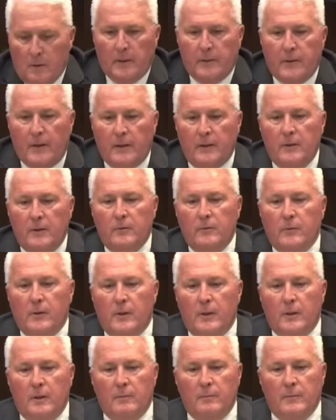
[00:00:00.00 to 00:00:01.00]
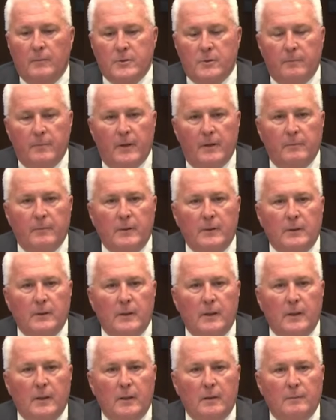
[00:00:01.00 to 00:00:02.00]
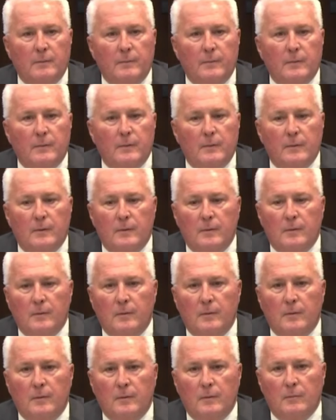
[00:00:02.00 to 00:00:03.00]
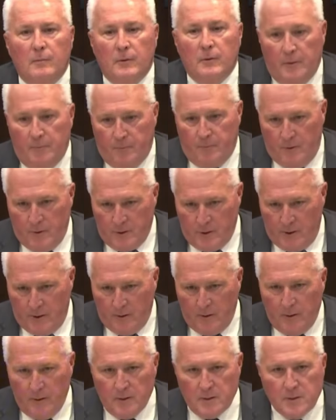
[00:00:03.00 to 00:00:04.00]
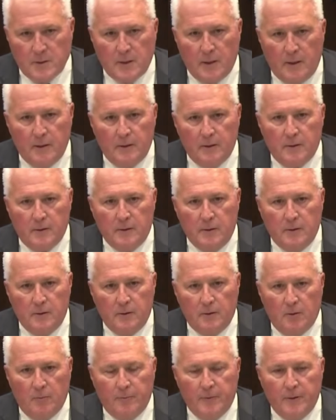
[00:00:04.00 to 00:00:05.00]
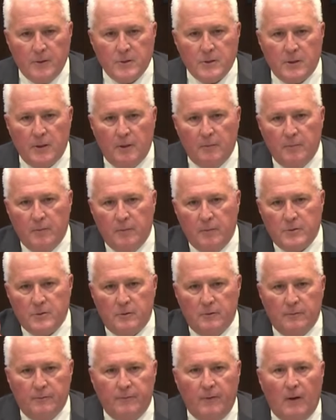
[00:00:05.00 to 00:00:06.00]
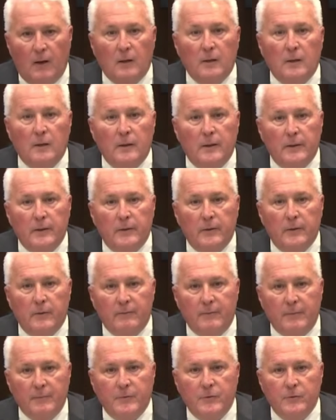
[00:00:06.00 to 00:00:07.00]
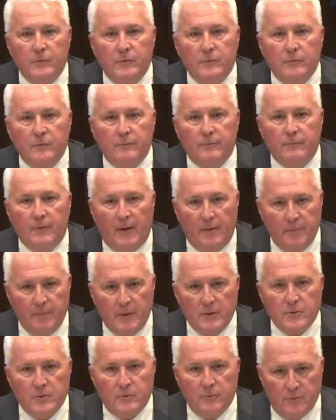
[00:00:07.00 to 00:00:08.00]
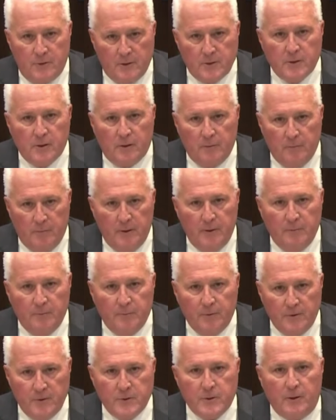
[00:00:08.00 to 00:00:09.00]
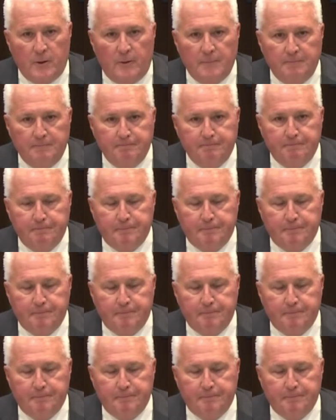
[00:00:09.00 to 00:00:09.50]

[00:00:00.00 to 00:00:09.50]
Okay, thank you, Mr. Bateman. Really appreciate the insight in your opening statement. Mr. Fung, you have up to 5 minutes to address the committee. Please start.